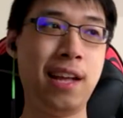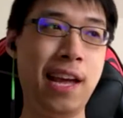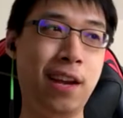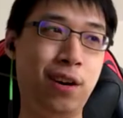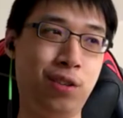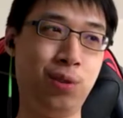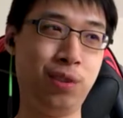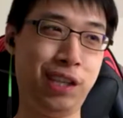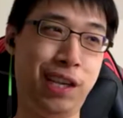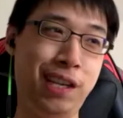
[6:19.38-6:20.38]
It
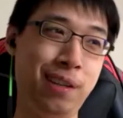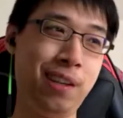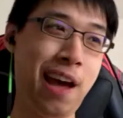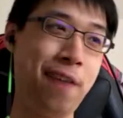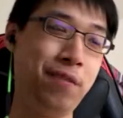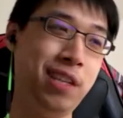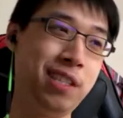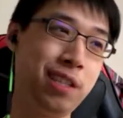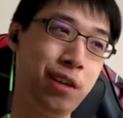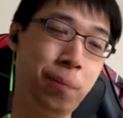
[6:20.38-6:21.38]
also have
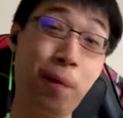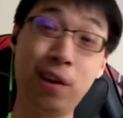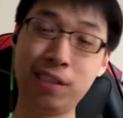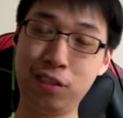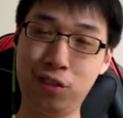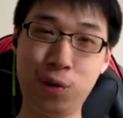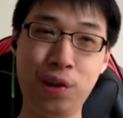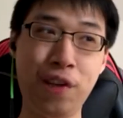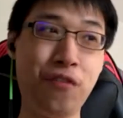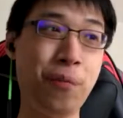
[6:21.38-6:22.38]
these little parts that show
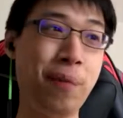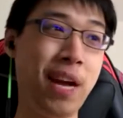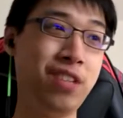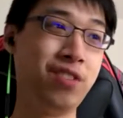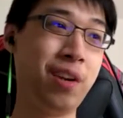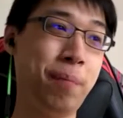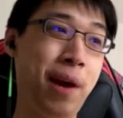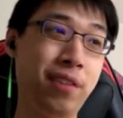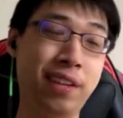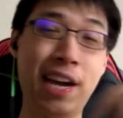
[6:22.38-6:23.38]
you information
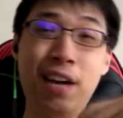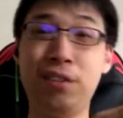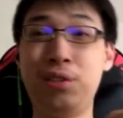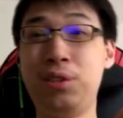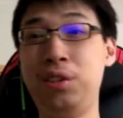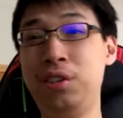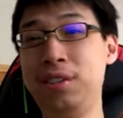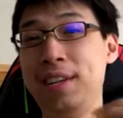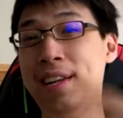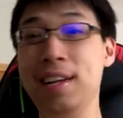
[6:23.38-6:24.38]
about the
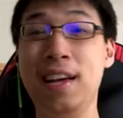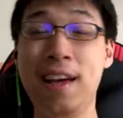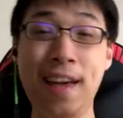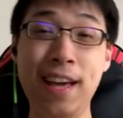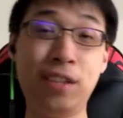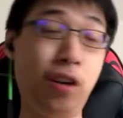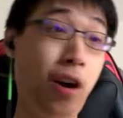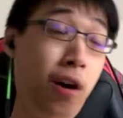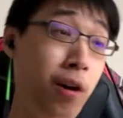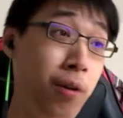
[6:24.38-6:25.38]
characters. It's
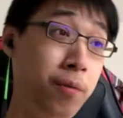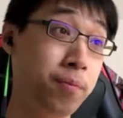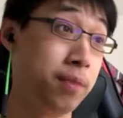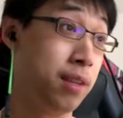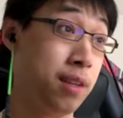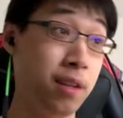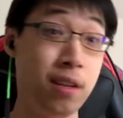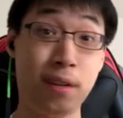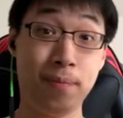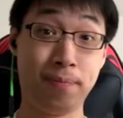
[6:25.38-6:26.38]
all,
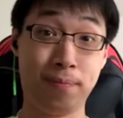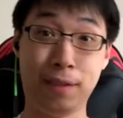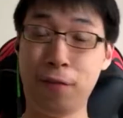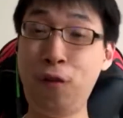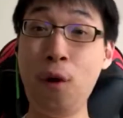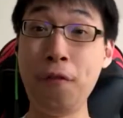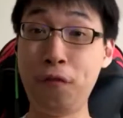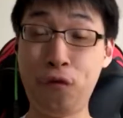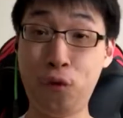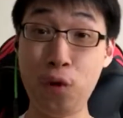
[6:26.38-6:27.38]
for a
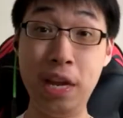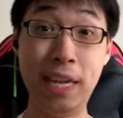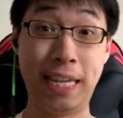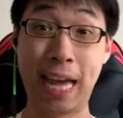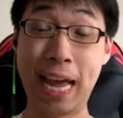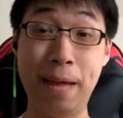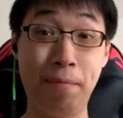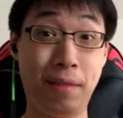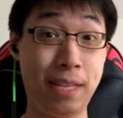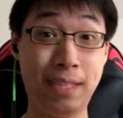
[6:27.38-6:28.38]
free
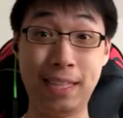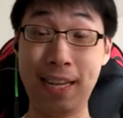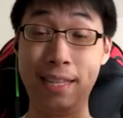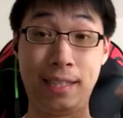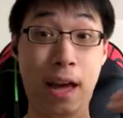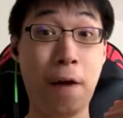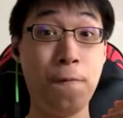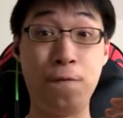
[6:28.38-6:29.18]
game, this is a